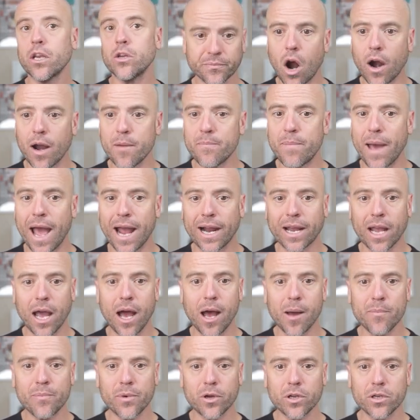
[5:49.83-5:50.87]
All right, back
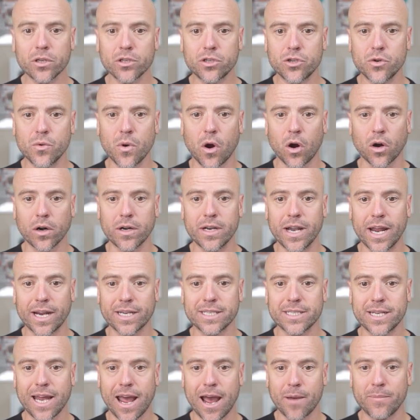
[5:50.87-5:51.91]
up to our
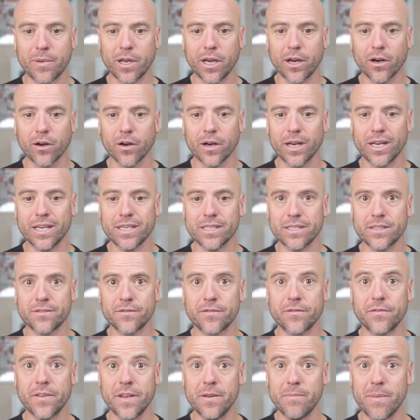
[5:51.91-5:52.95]
next tab here is
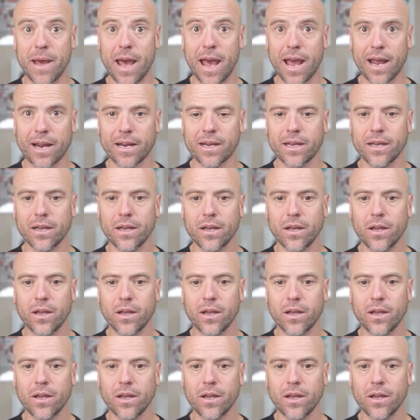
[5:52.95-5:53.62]
feedback.